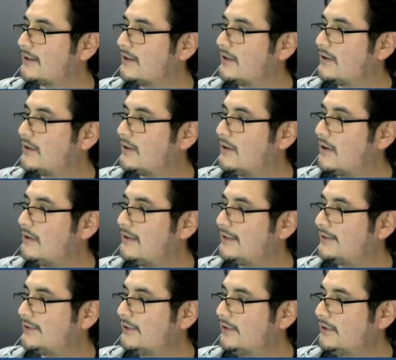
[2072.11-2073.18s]
Oof.
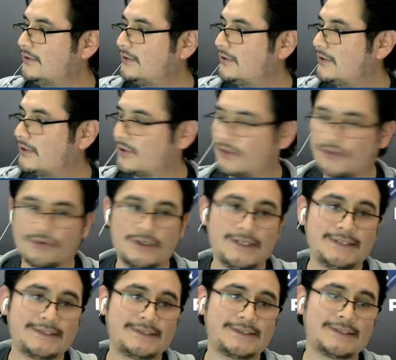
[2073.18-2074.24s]
Going to KO
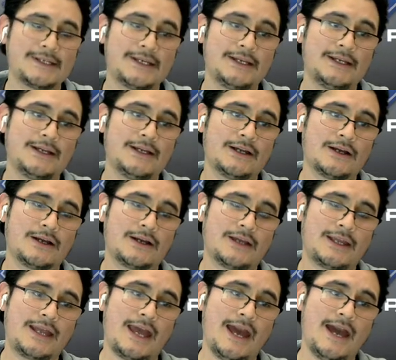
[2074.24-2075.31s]
Chris
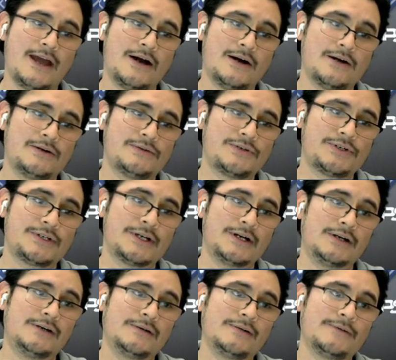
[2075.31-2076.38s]
KO
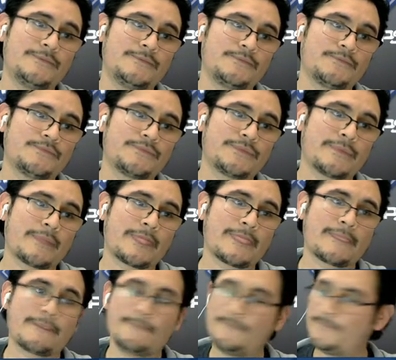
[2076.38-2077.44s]
Show.
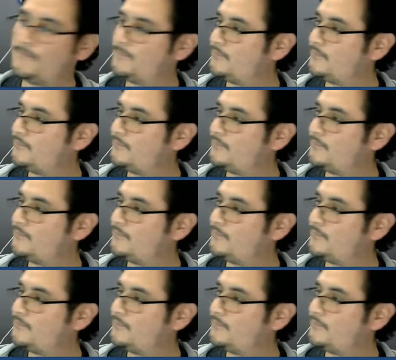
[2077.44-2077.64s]
Oof.